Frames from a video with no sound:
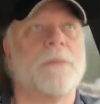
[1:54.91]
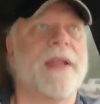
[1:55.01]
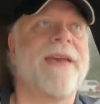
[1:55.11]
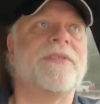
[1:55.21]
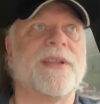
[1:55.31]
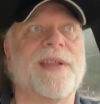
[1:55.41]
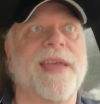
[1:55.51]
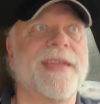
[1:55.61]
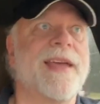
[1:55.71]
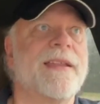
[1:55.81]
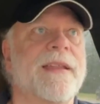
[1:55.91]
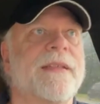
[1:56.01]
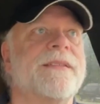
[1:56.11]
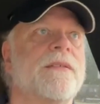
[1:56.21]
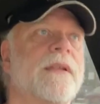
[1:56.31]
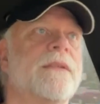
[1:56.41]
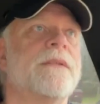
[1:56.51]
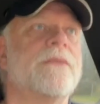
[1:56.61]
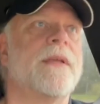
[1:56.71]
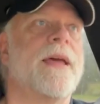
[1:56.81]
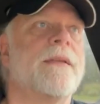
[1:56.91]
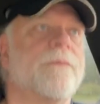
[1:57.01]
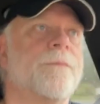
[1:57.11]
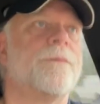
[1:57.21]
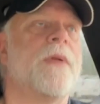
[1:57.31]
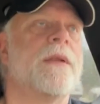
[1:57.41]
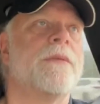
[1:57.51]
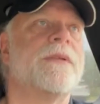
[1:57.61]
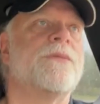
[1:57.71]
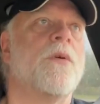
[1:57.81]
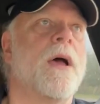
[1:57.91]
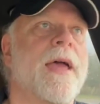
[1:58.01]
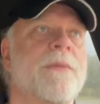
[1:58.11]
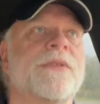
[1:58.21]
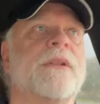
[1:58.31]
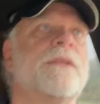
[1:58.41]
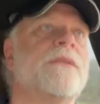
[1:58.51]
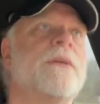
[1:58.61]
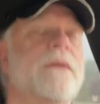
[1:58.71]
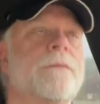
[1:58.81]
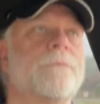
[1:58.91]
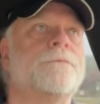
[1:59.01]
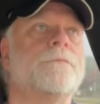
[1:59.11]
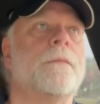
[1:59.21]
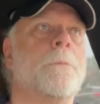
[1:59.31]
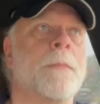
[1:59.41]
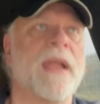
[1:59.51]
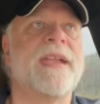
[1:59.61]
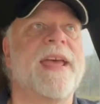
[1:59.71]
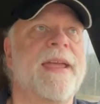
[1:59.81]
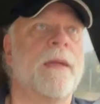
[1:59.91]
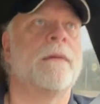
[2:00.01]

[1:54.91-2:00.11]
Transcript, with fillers: But I haven't done that yet, and I still need to do that. And the reason why I was going to do it Monday.